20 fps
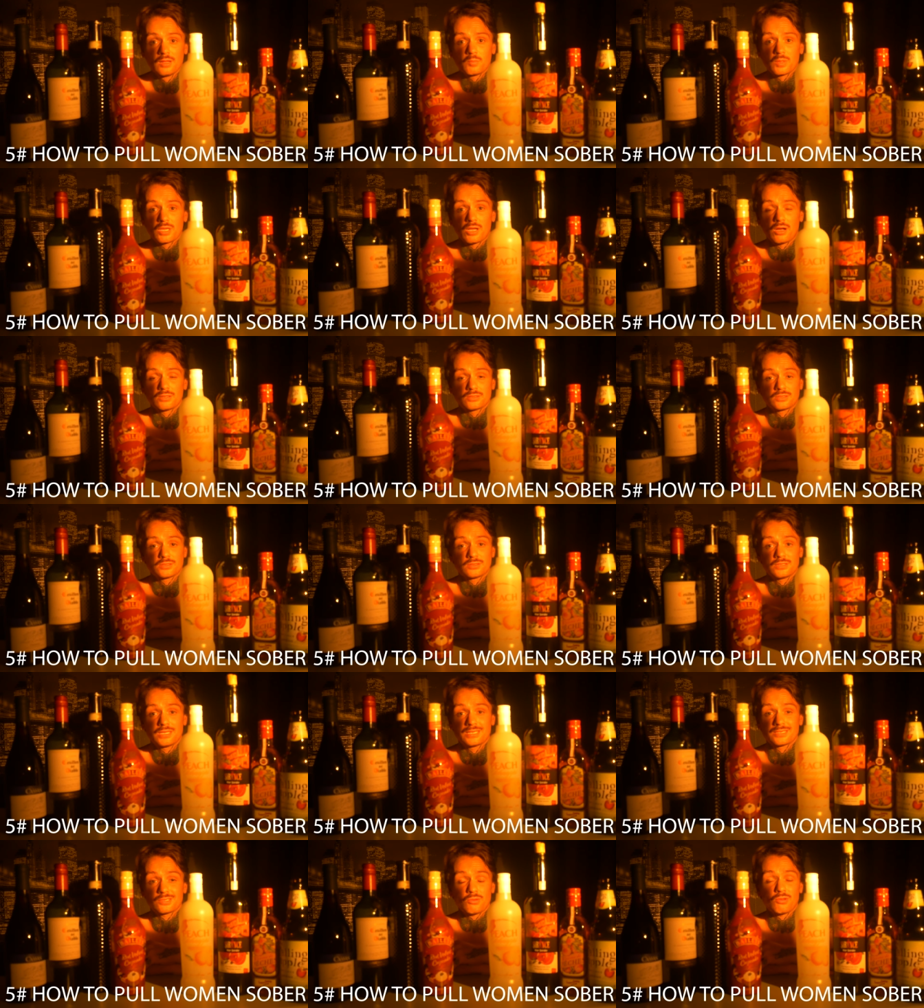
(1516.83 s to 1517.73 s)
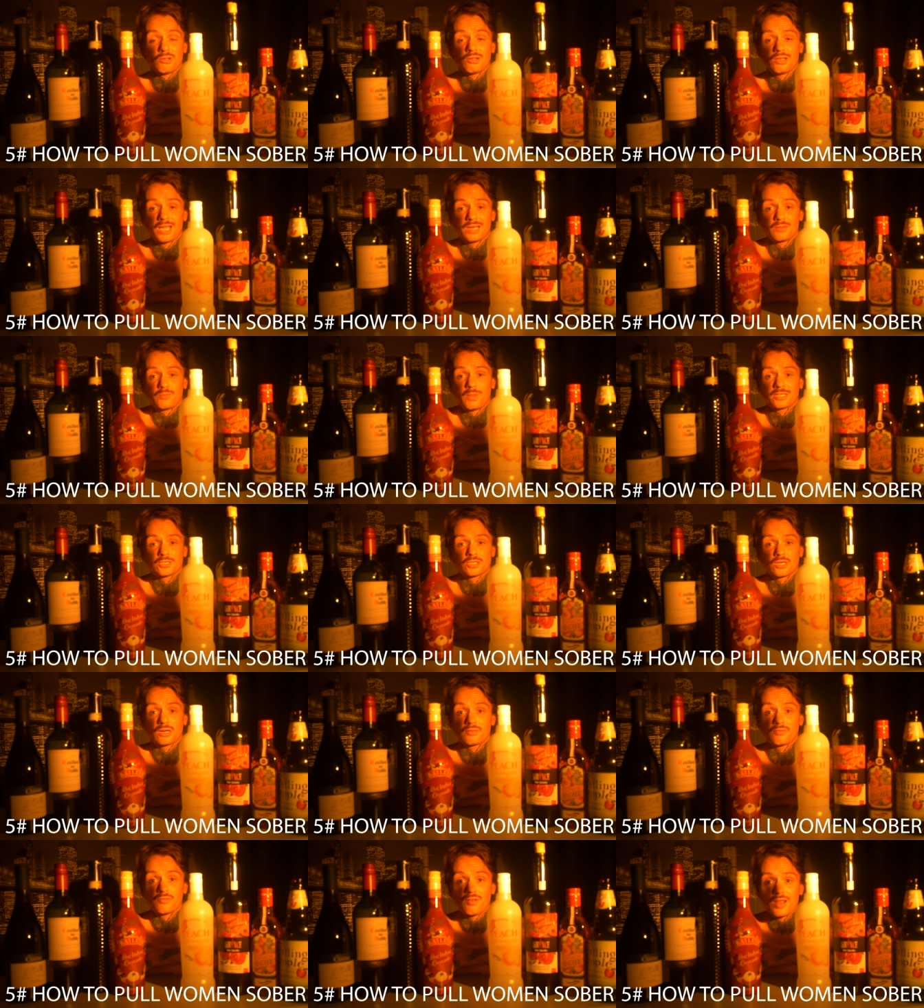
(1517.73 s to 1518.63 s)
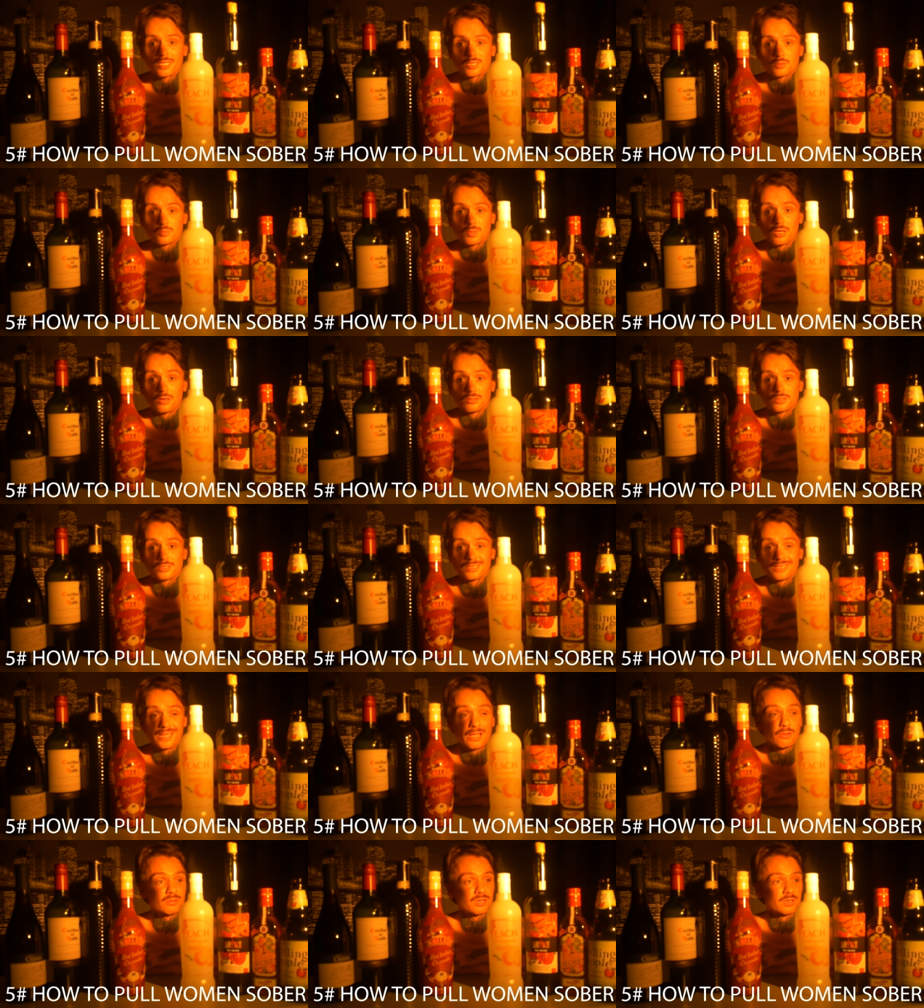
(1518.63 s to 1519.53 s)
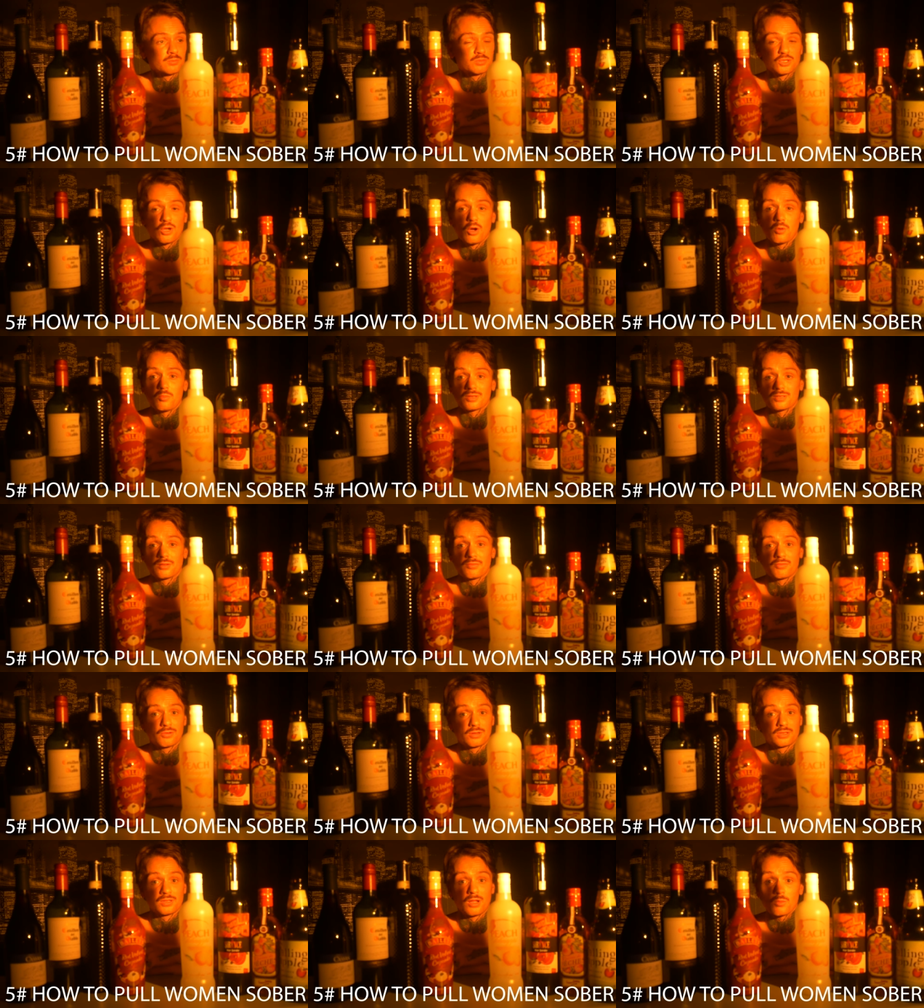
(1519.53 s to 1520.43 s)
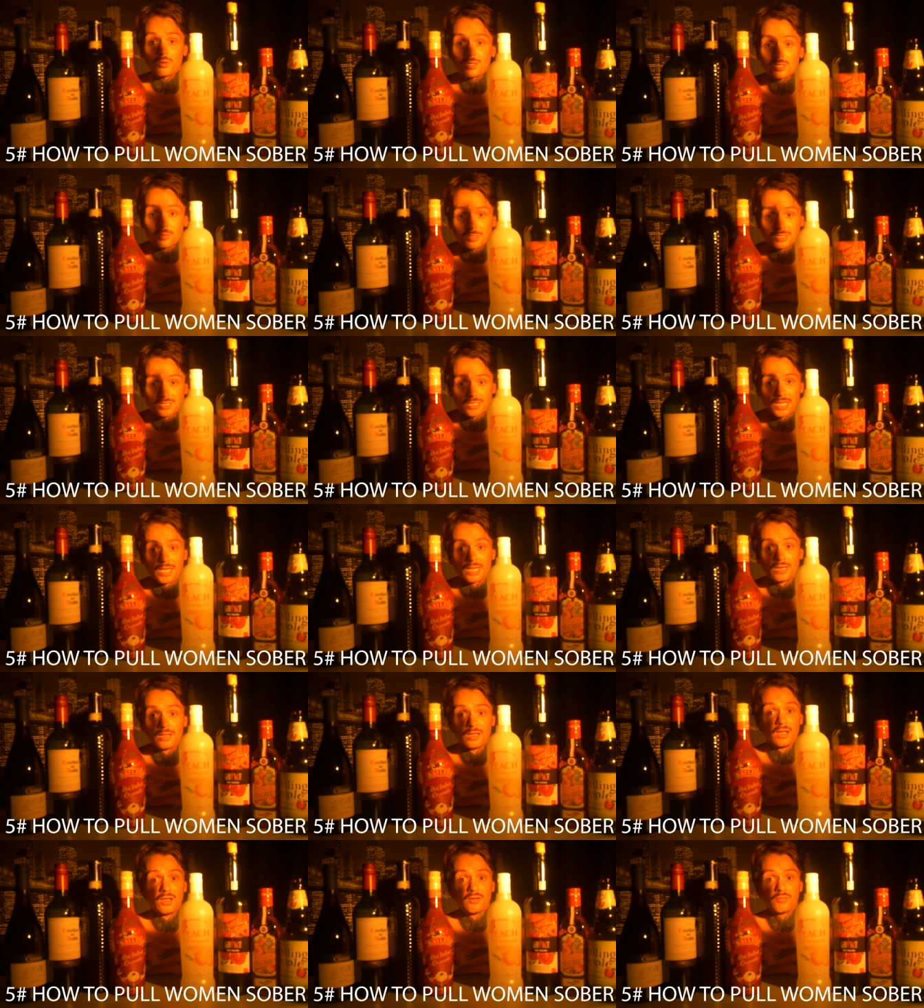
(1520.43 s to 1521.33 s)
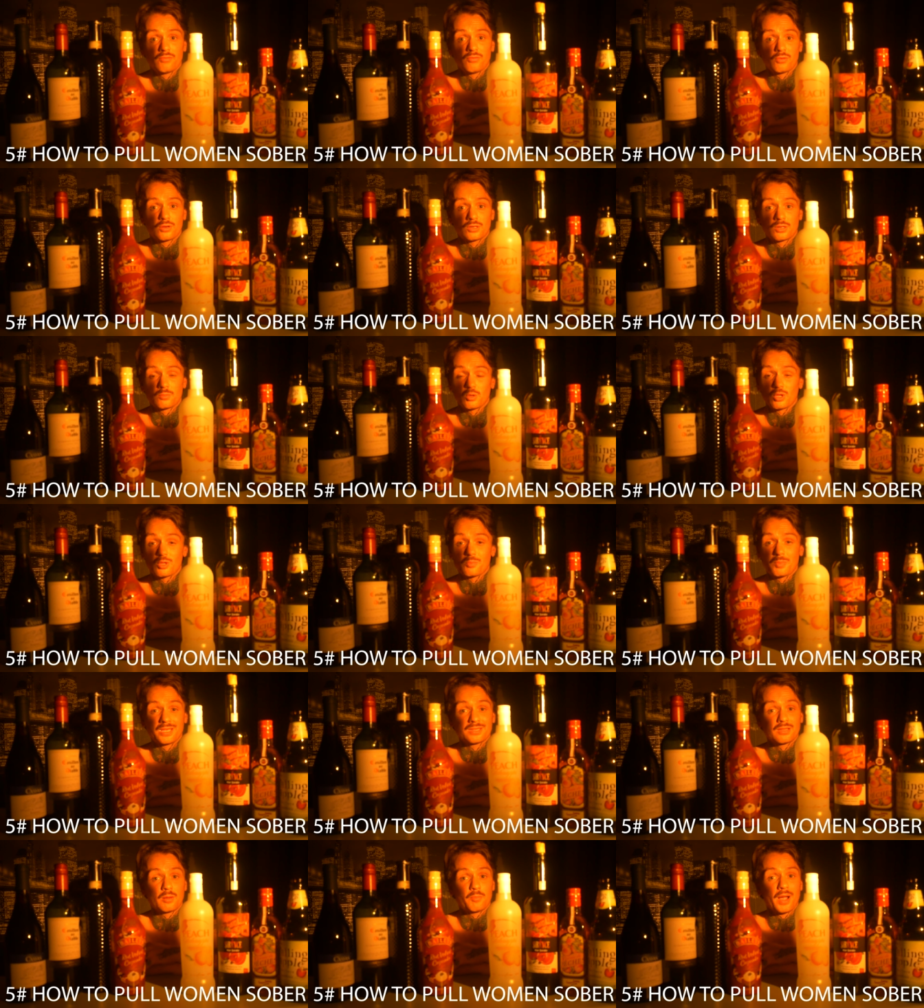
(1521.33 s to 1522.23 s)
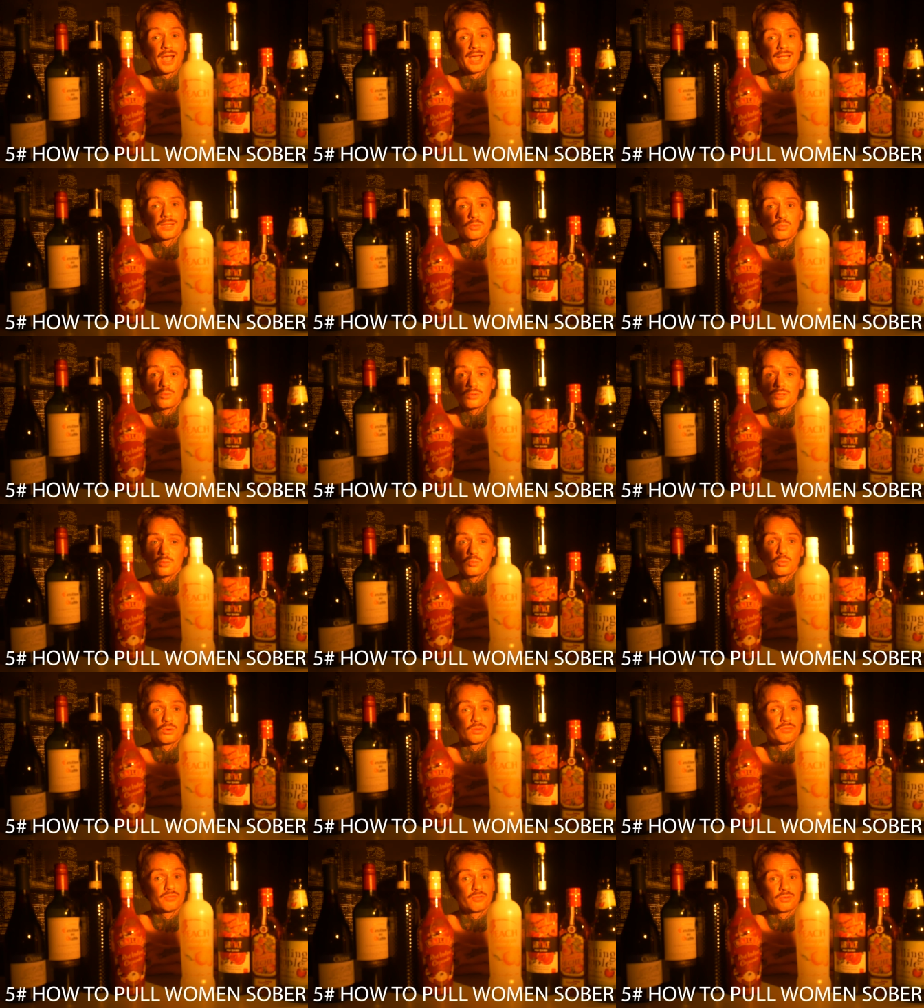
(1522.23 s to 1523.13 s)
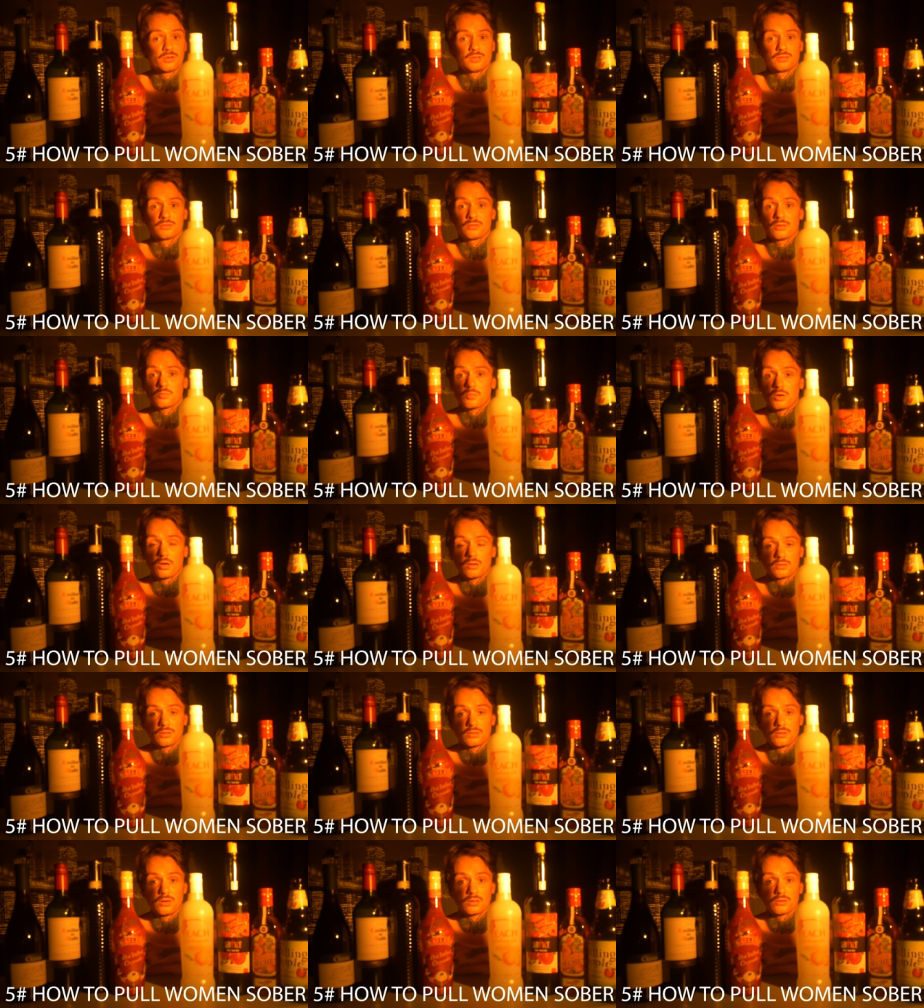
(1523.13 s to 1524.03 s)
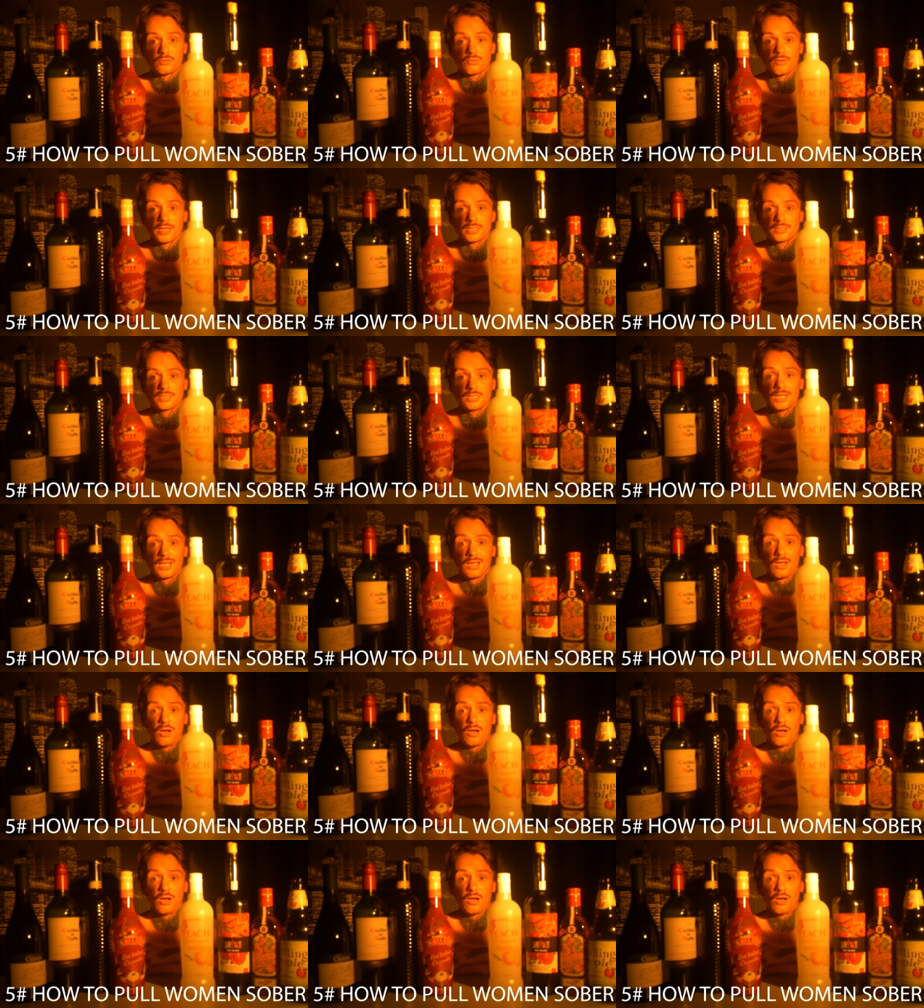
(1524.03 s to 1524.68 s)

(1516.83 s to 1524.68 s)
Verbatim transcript: Because it's like I had imaginary friends because now that I'm sober, the fucking nowhere to be seen. Fucking I'm like Peter Pan, no wonder why fucking I'm gone, gone crazy.